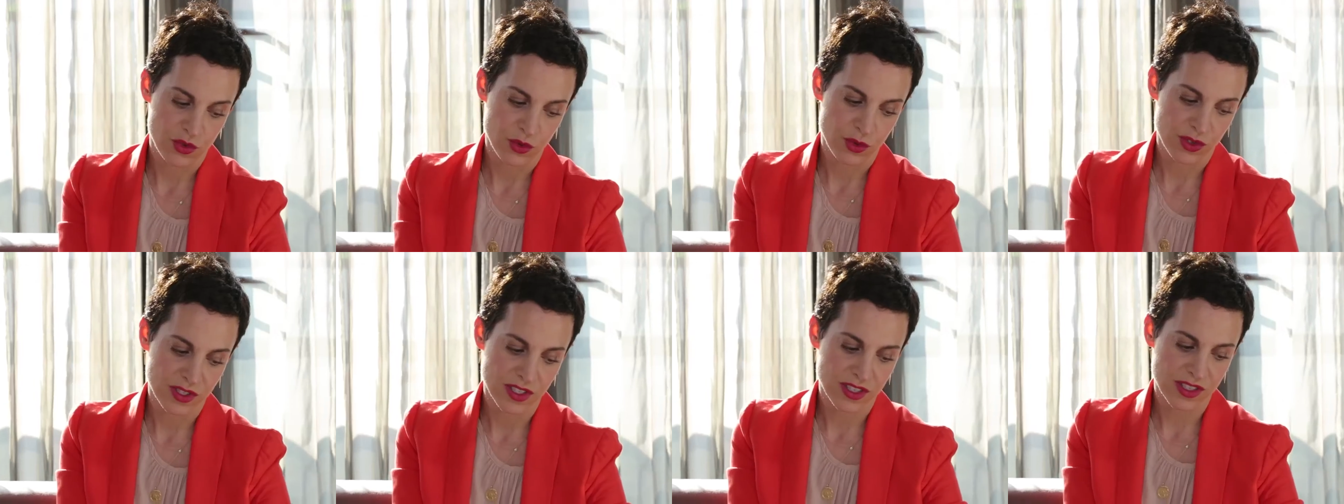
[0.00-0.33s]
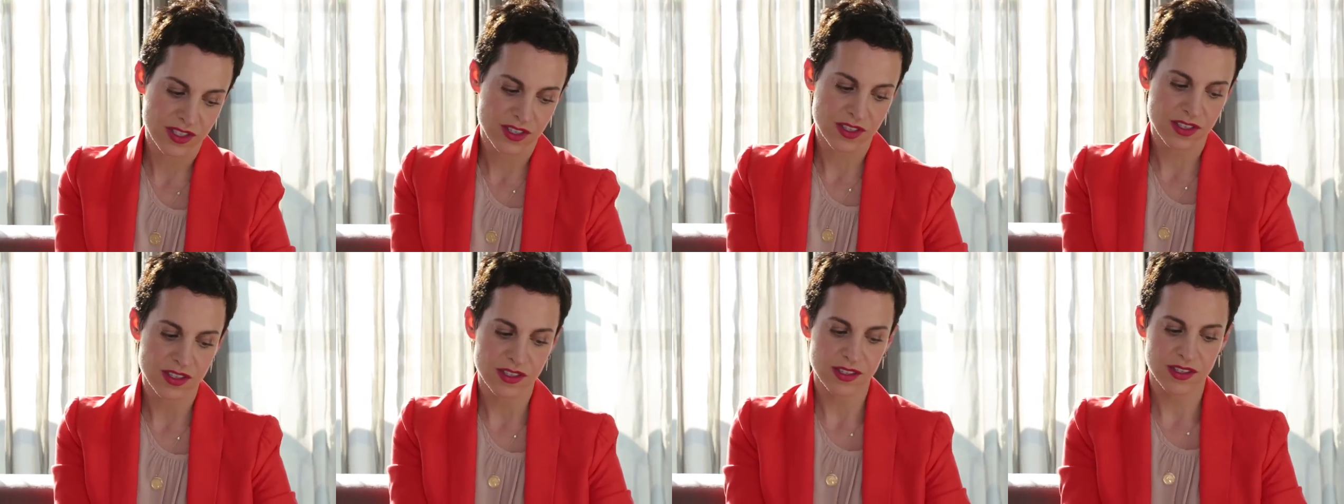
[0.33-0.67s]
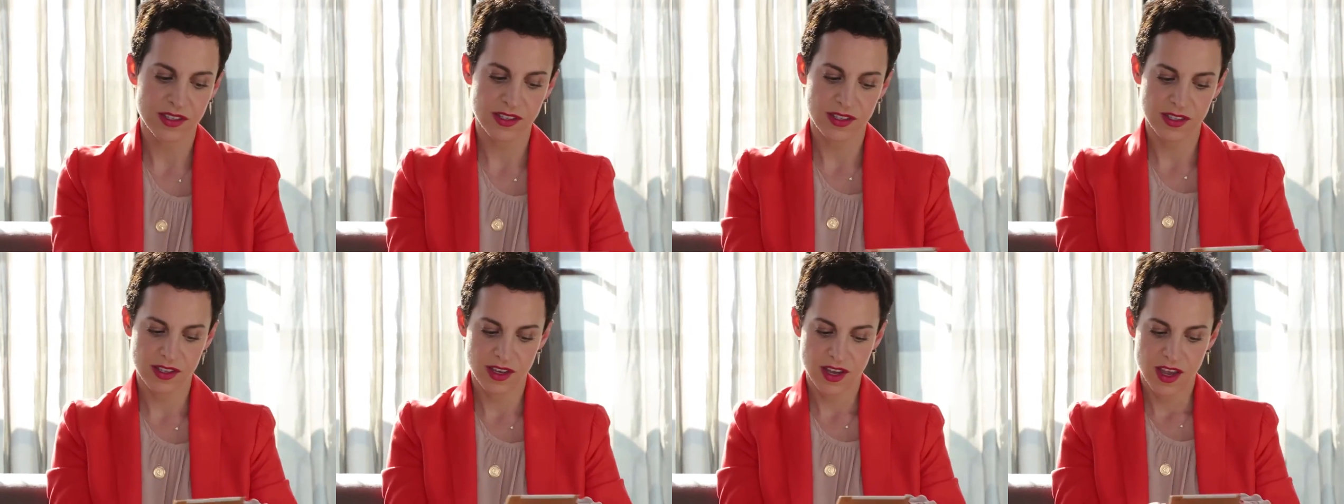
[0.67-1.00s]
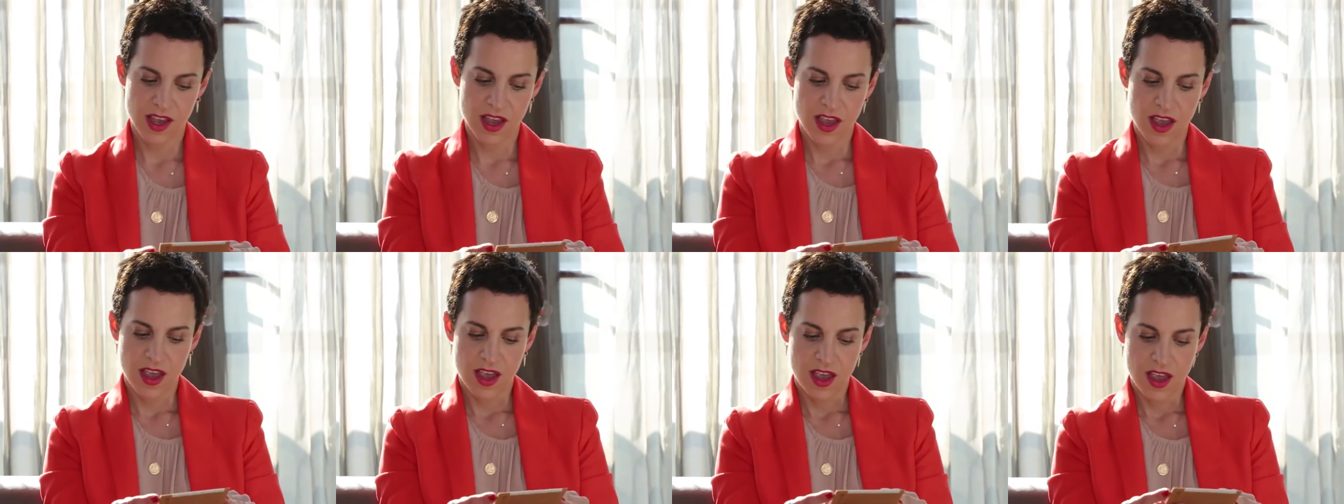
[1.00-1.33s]
tools is this,
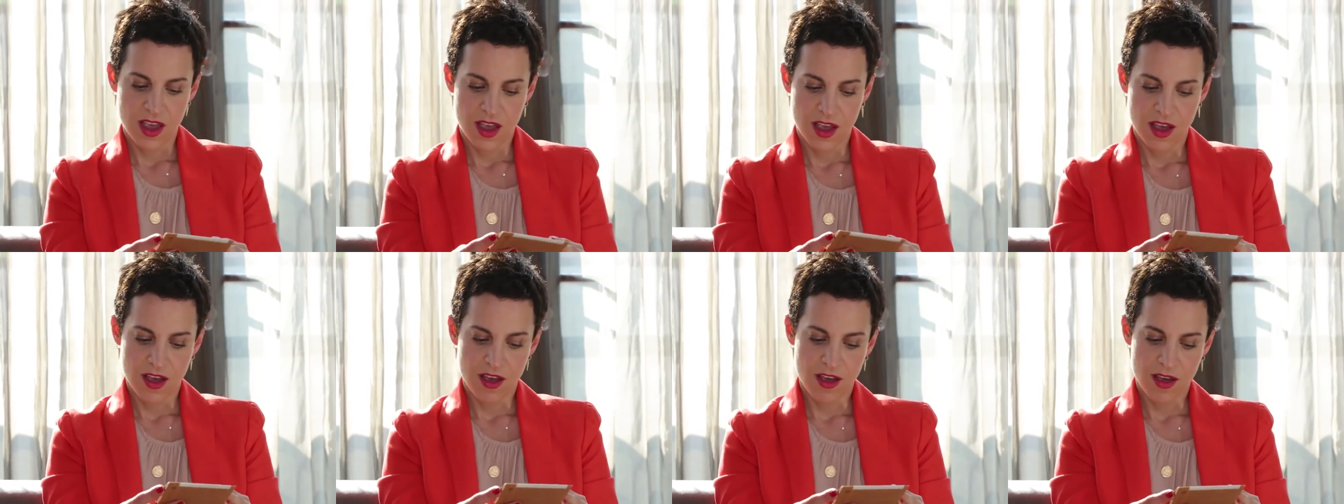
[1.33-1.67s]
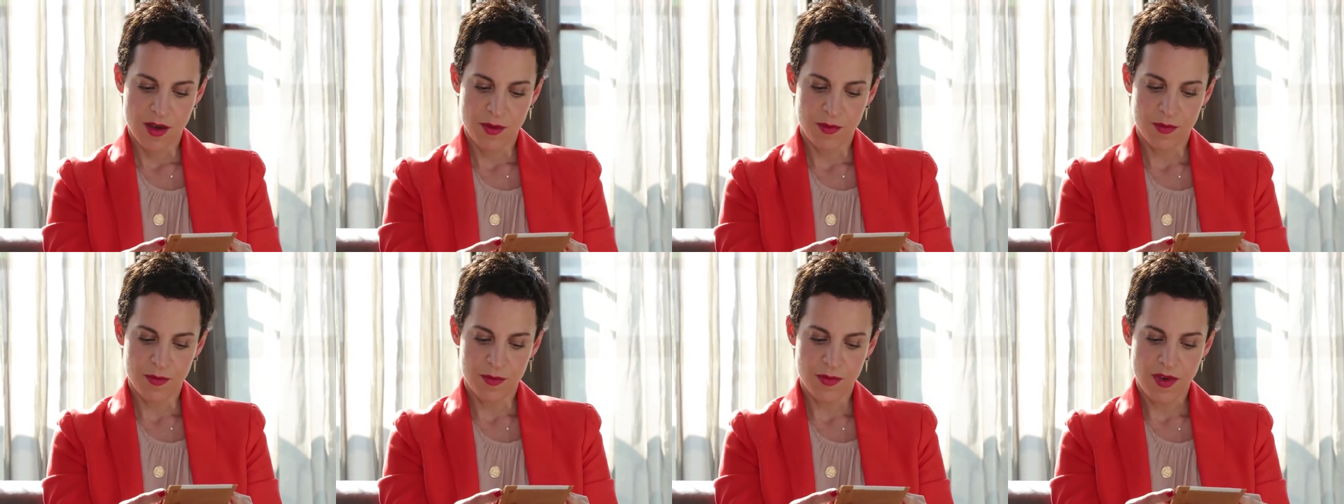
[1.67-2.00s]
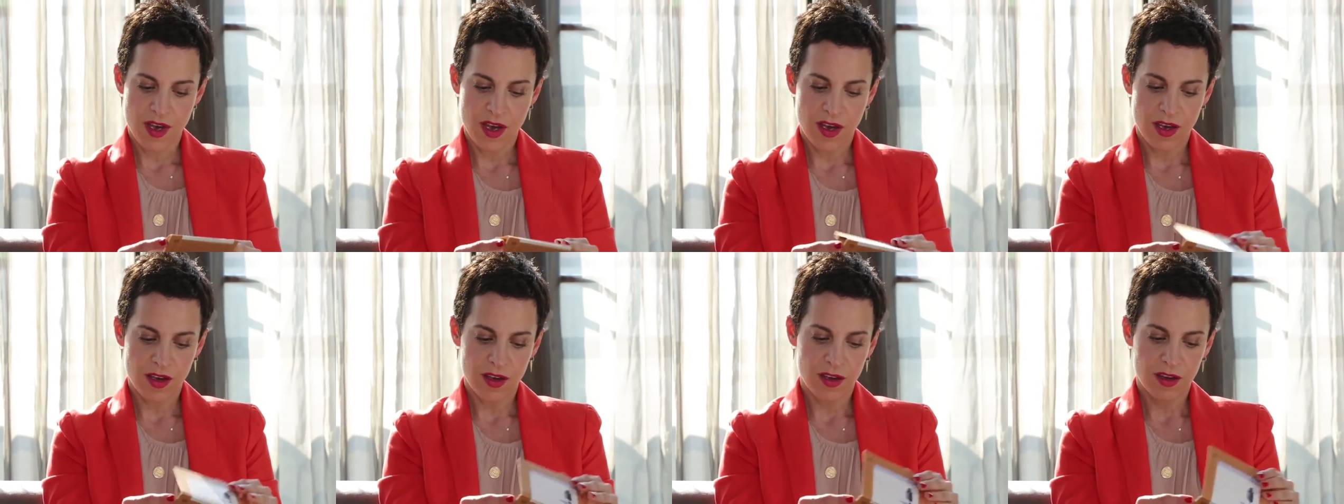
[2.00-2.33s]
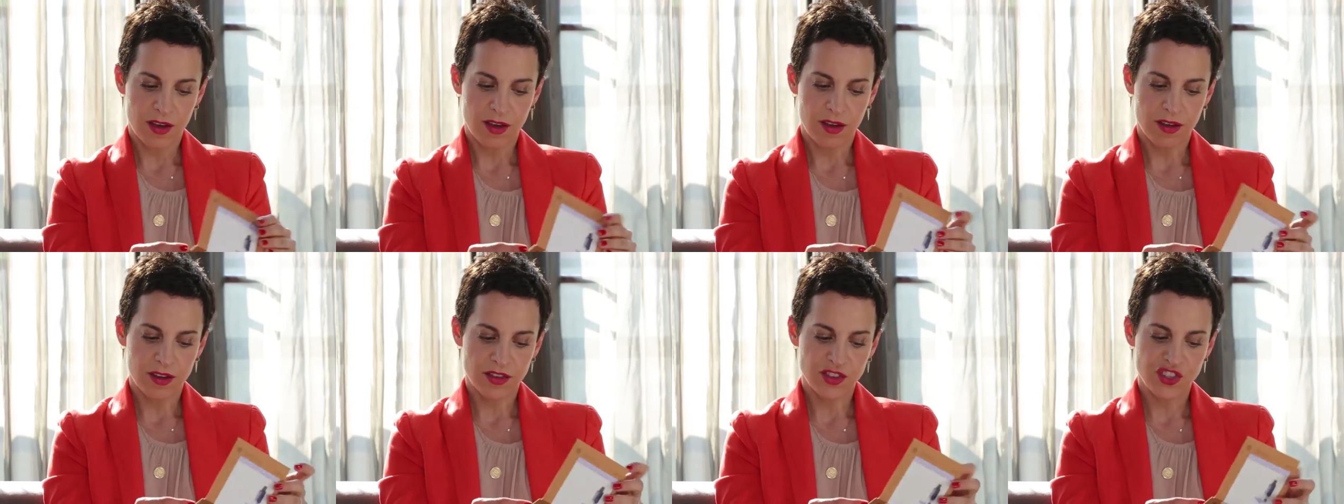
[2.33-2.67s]

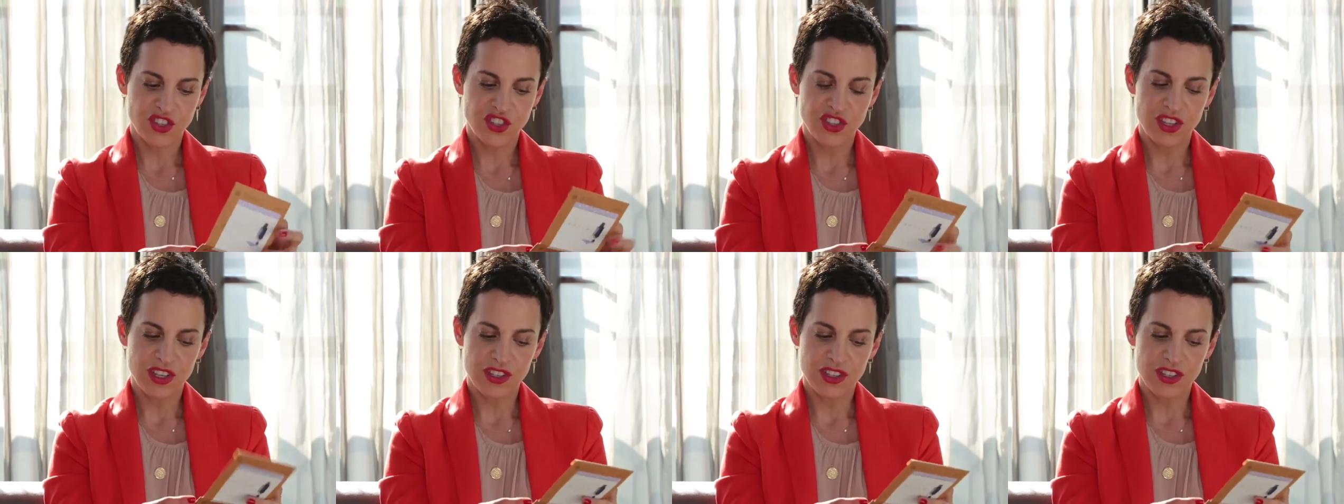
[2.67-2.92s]
uh,